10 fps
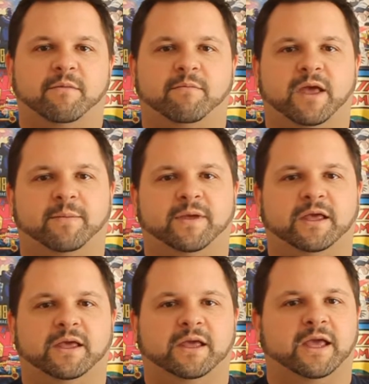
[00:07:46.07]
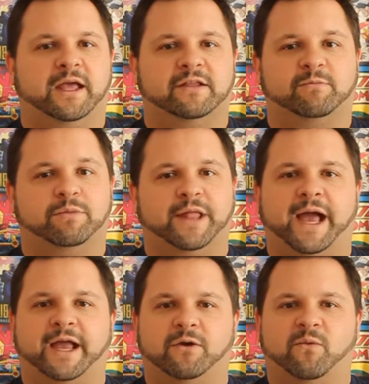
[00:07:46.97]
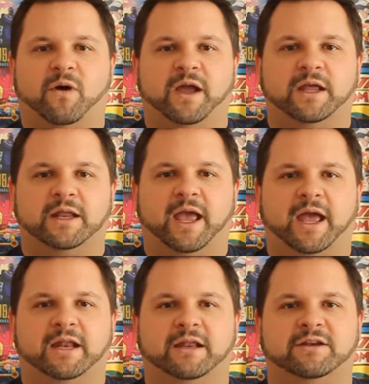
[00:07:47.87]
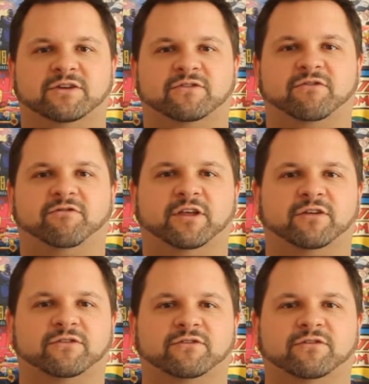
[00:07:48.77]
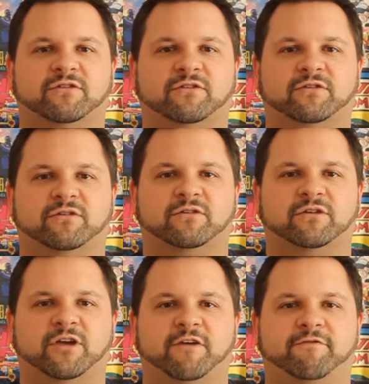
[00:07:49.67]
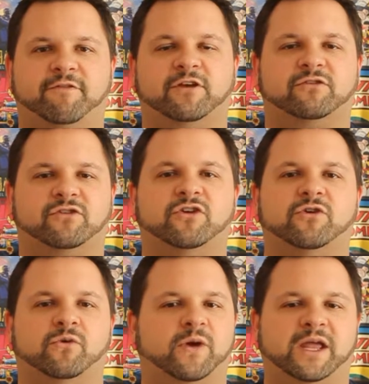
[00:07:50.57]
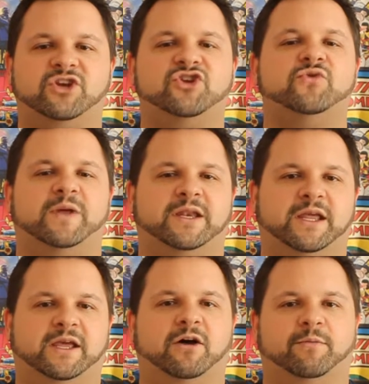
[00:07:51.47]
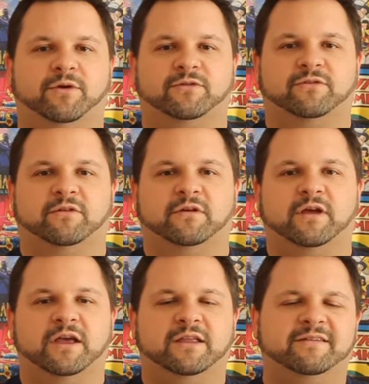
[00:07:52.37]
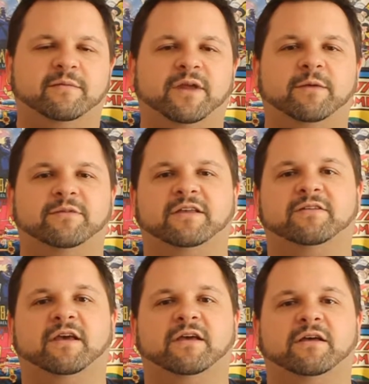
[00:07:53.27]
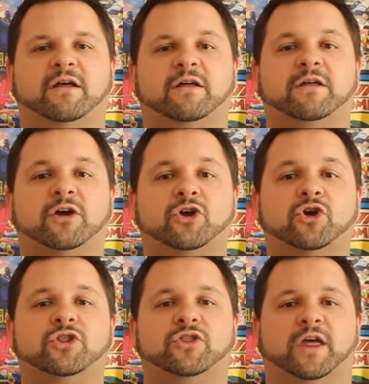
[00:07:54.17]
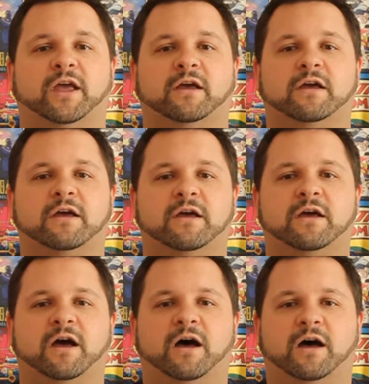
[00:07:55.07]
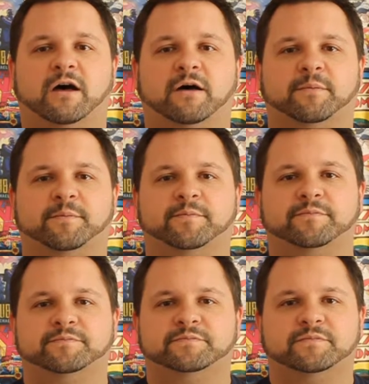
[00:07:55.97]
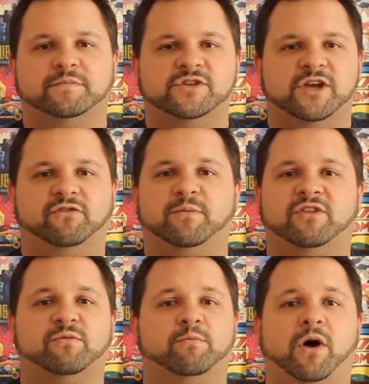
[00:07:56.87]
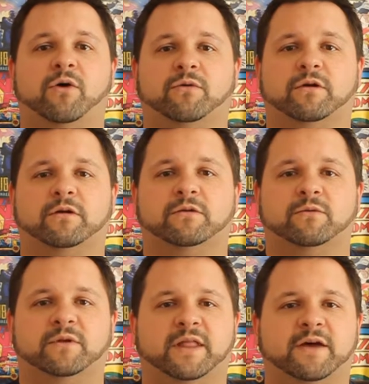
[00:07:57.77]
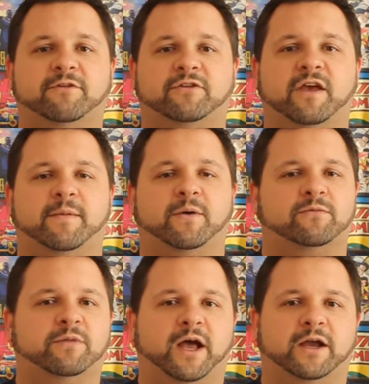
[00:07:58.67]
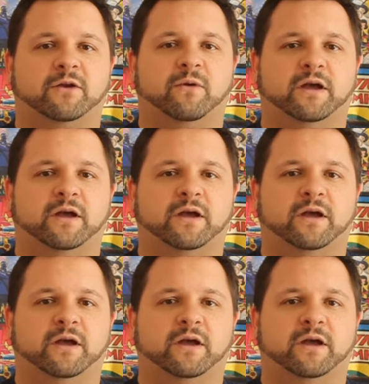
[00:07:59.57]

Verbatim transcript: maybe it's black and white and it just feels it feels too too indie almost and sometimes that's a a, a good thing um, jeff smith's bone when that first came out was black and